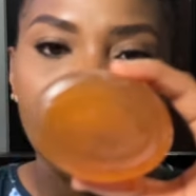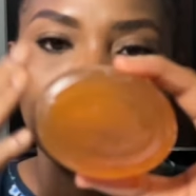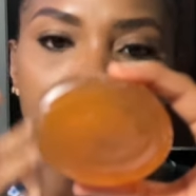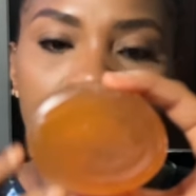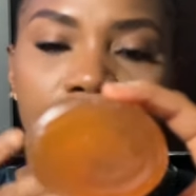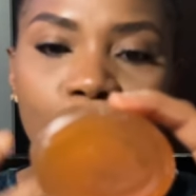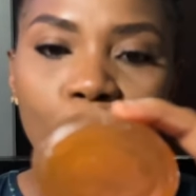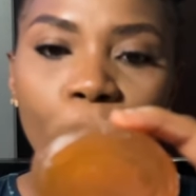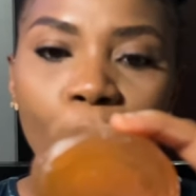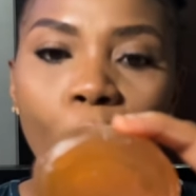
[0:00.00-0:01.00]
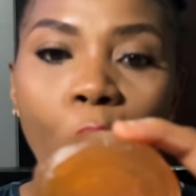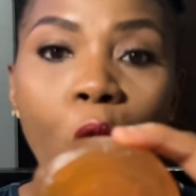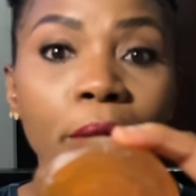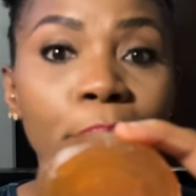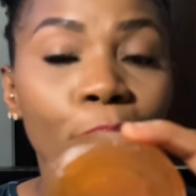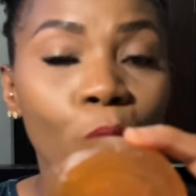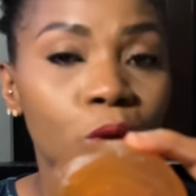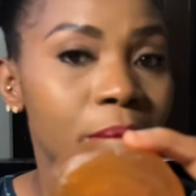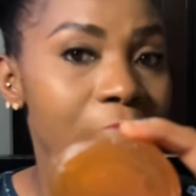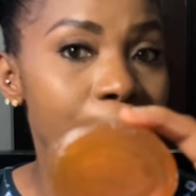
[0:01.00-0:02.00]
use this soap on
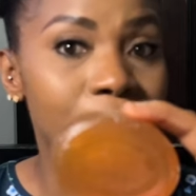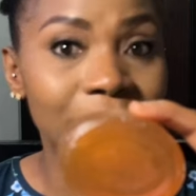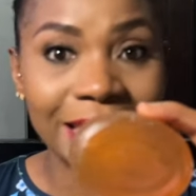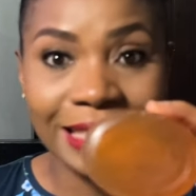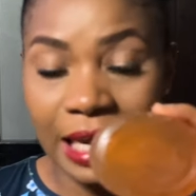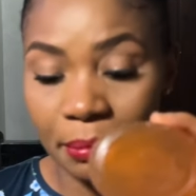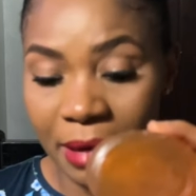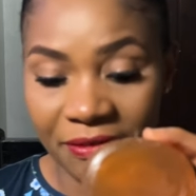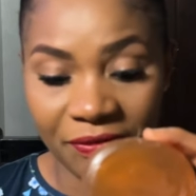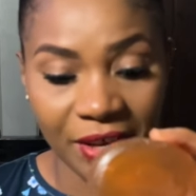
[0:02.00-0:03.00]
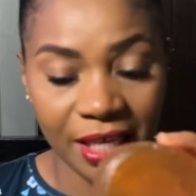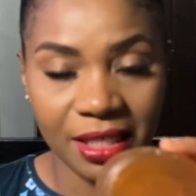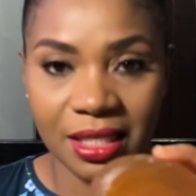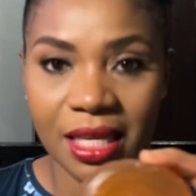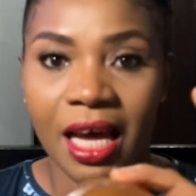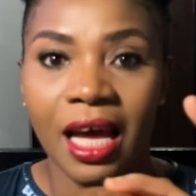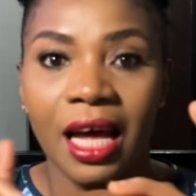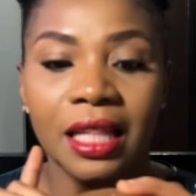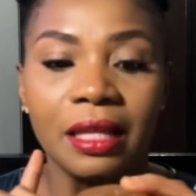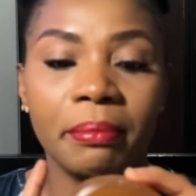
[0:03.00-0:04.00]
both my body and my face.
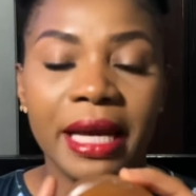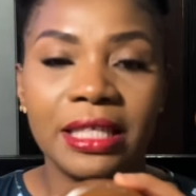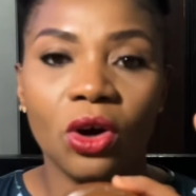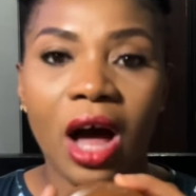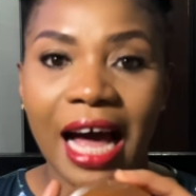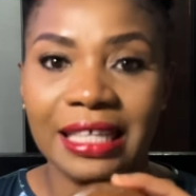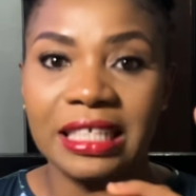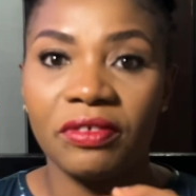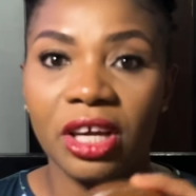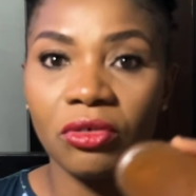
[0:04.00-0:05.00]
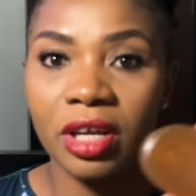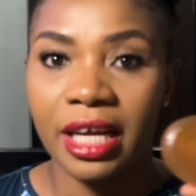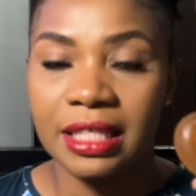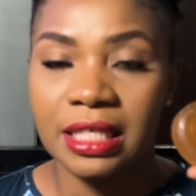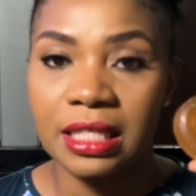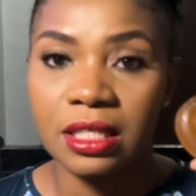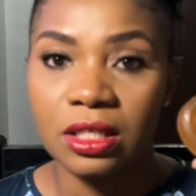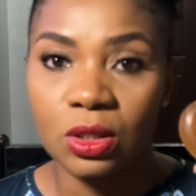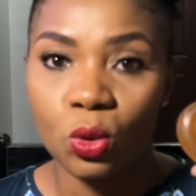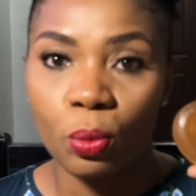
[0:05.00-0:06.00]
The major active ingredient in
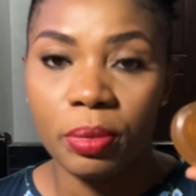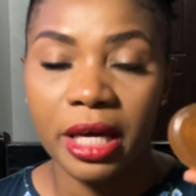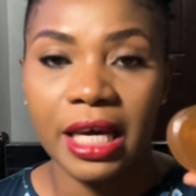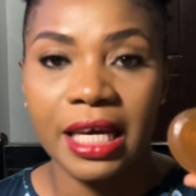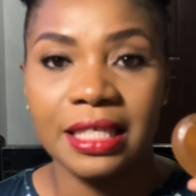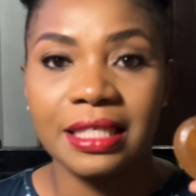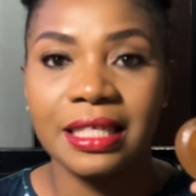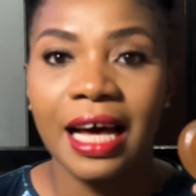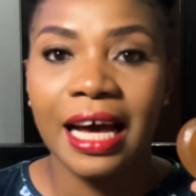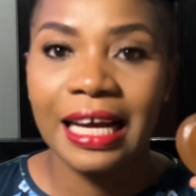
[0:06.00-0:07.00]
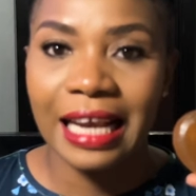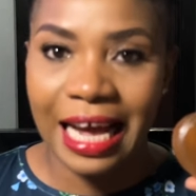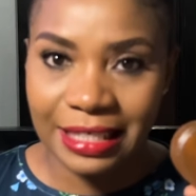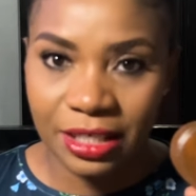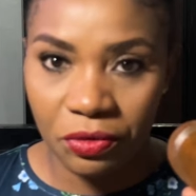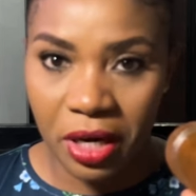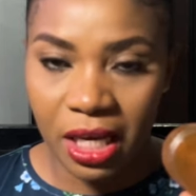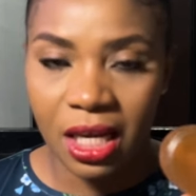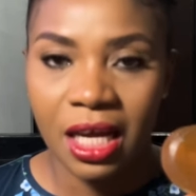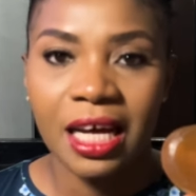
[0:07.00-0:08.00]
this soap is
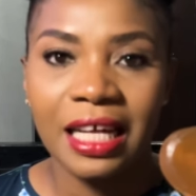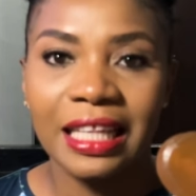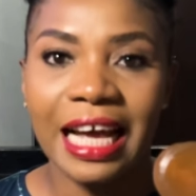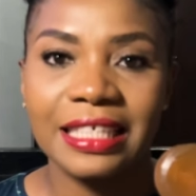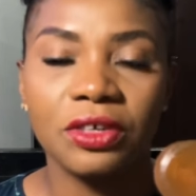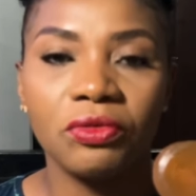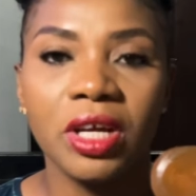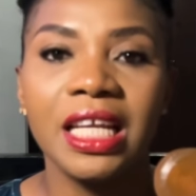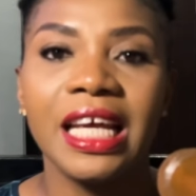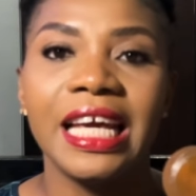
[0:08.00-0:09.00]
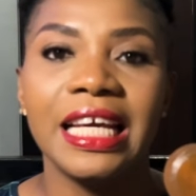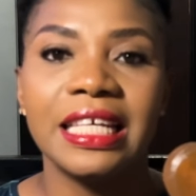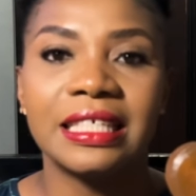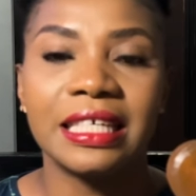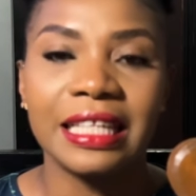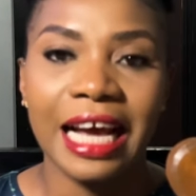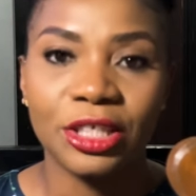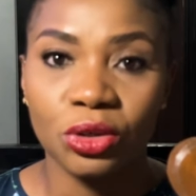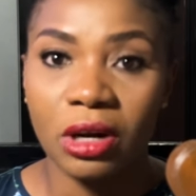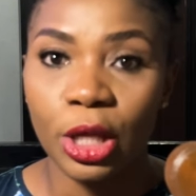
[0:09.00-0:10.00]
glycerin. Glycerin is a
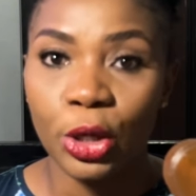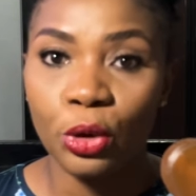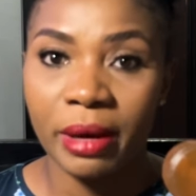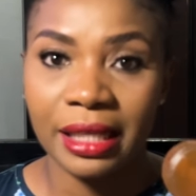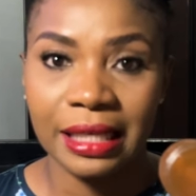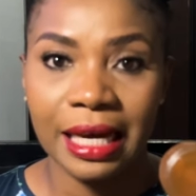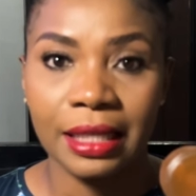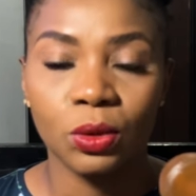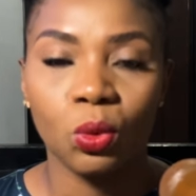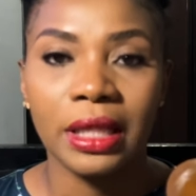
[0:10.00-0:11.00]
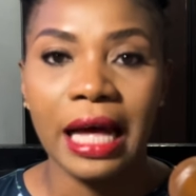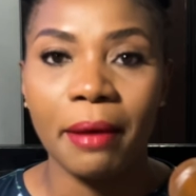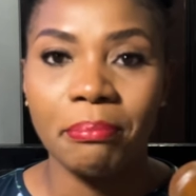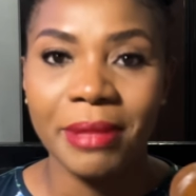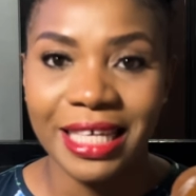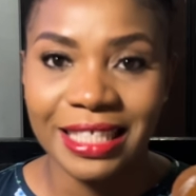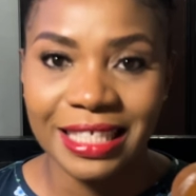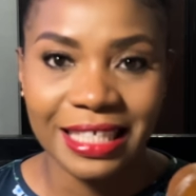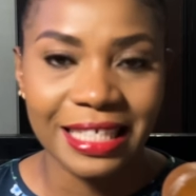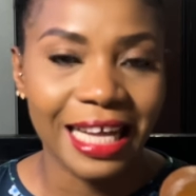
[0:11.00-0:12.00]
natural humectant. What that means
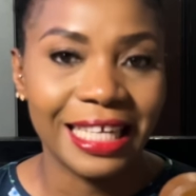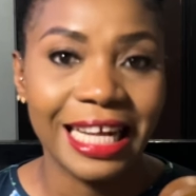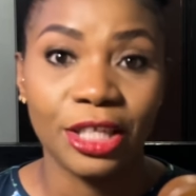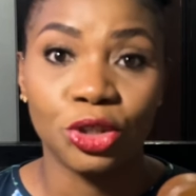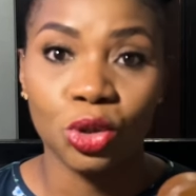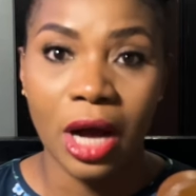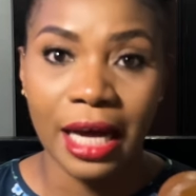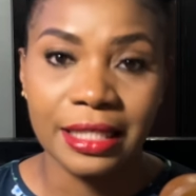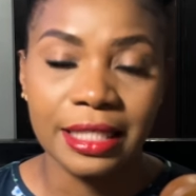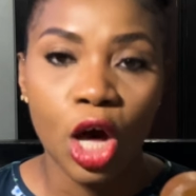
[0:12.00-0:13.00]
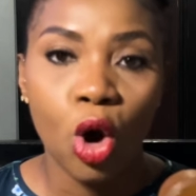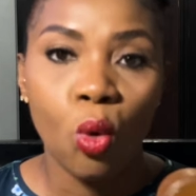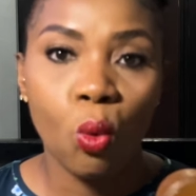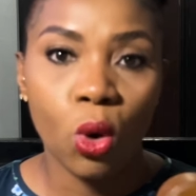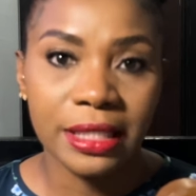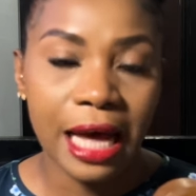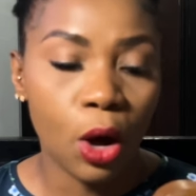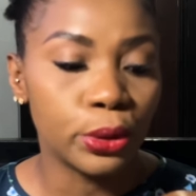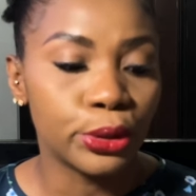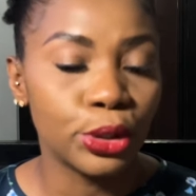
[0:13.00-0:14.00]
is that it attracts water
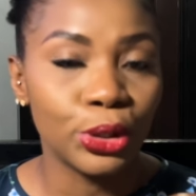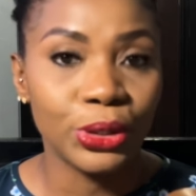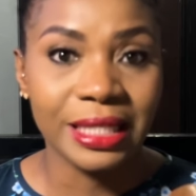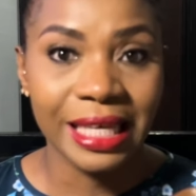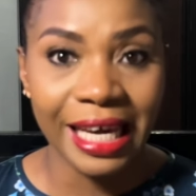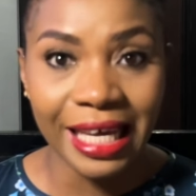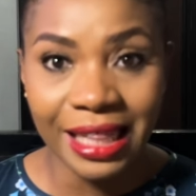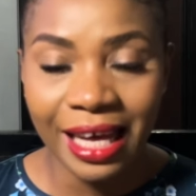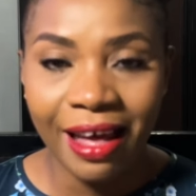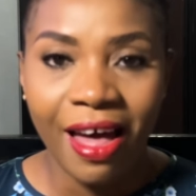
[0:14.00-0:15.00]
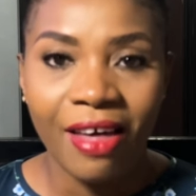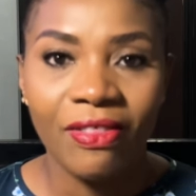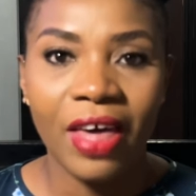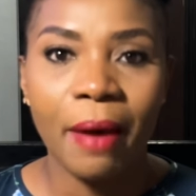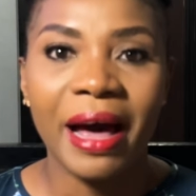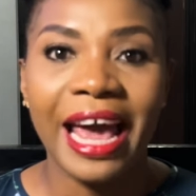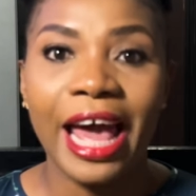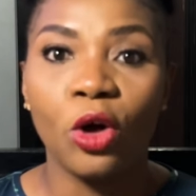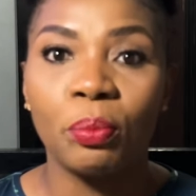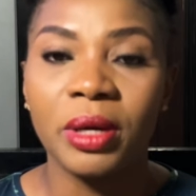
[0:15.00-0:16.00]
onto your skin, thereby
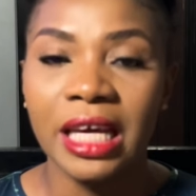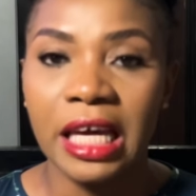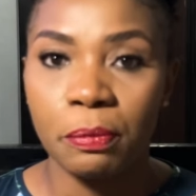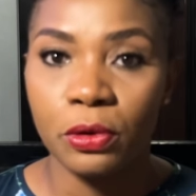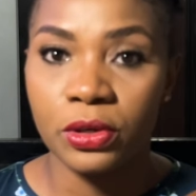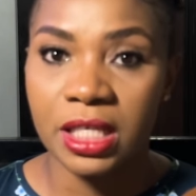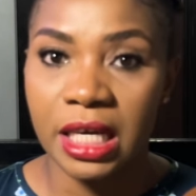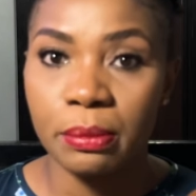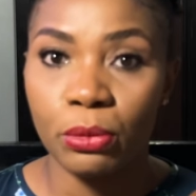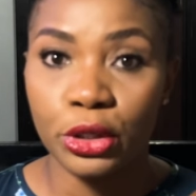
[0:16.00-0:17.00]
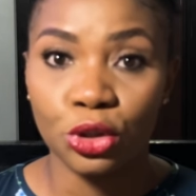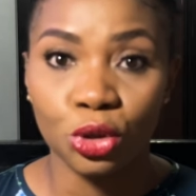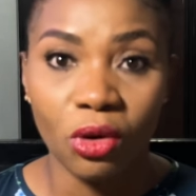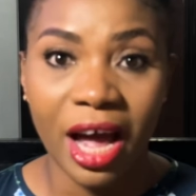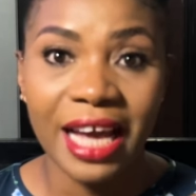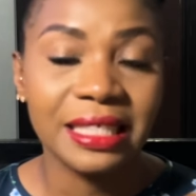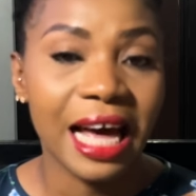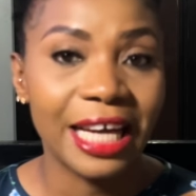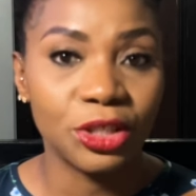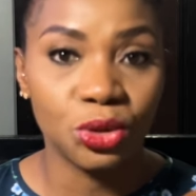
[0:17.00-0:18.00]
helping keep your skin moisturized,
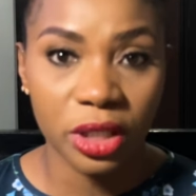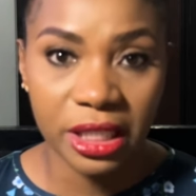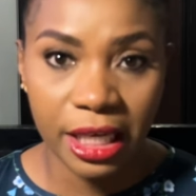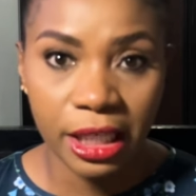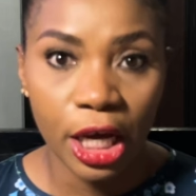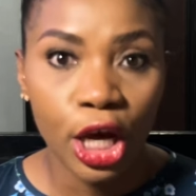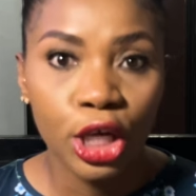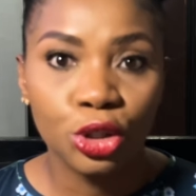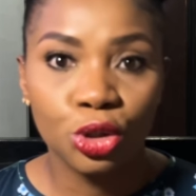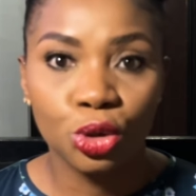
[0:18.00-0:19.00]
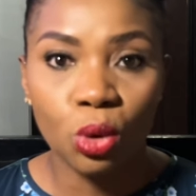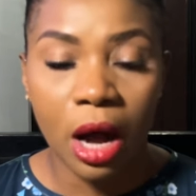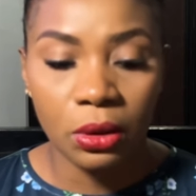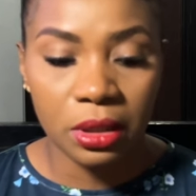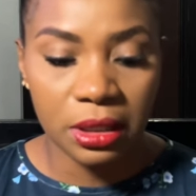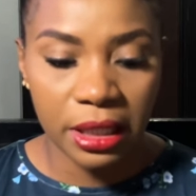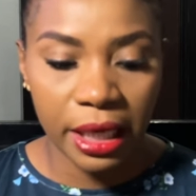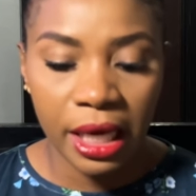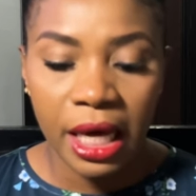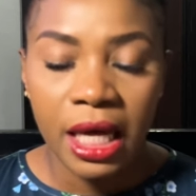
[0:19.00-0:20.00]
hydrated throughout the
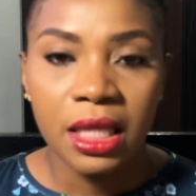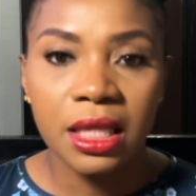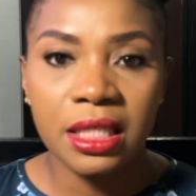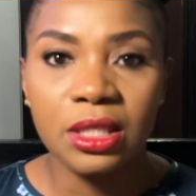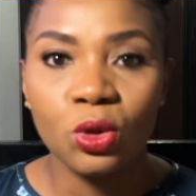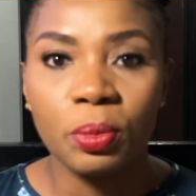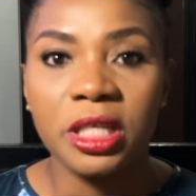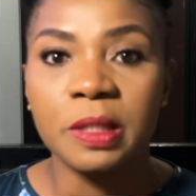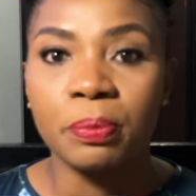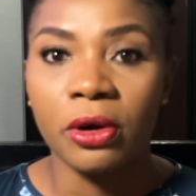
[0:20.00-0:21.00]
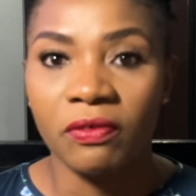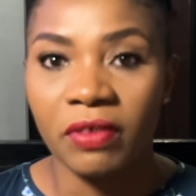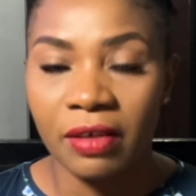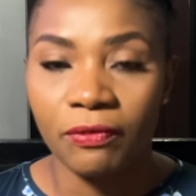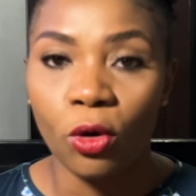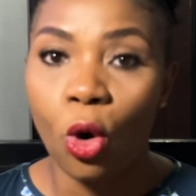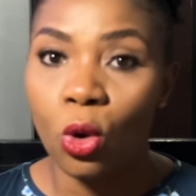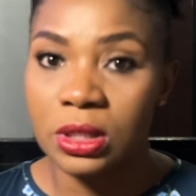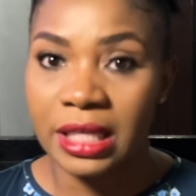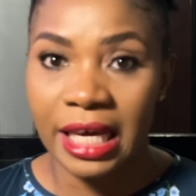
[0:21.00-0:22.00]
day. This soap is perfect for
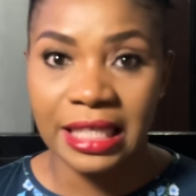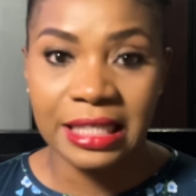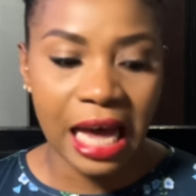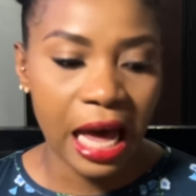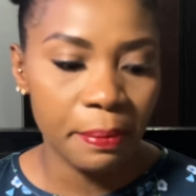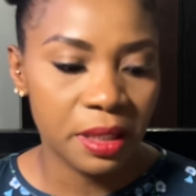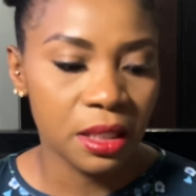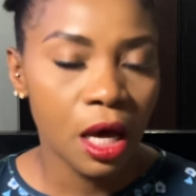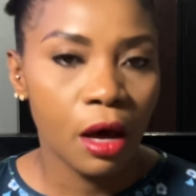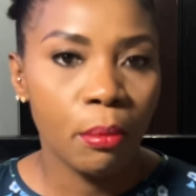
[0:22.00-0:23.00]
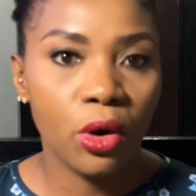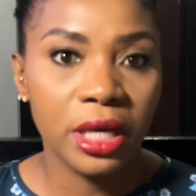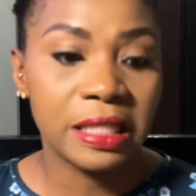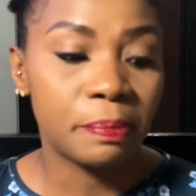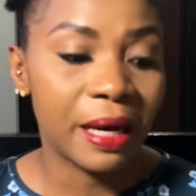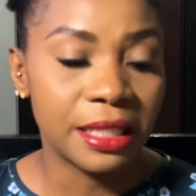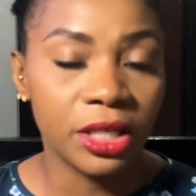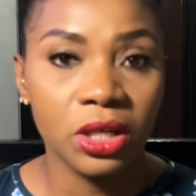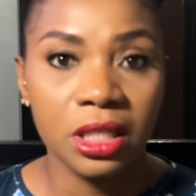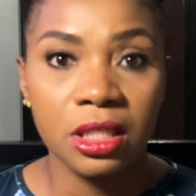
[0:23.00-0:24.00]
all skin types, but it's
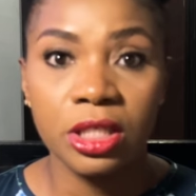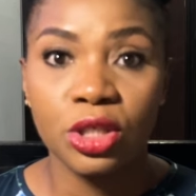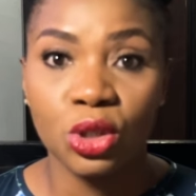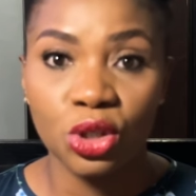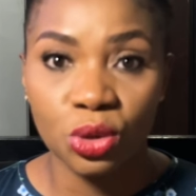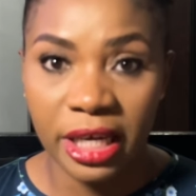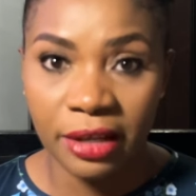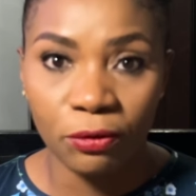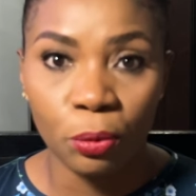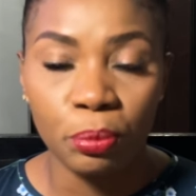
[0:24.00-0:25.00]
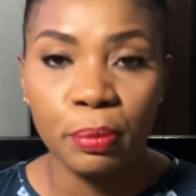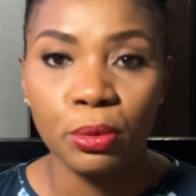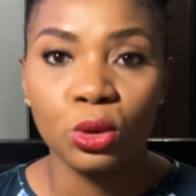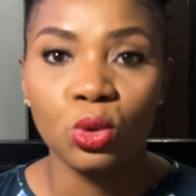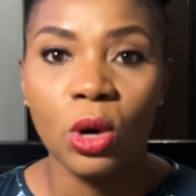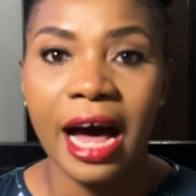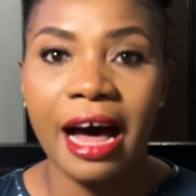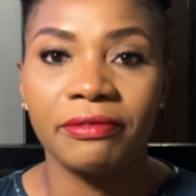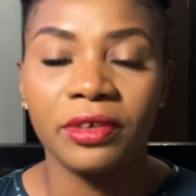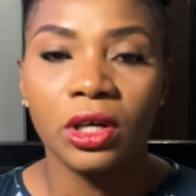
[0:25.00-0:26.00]
particularly suited for people who have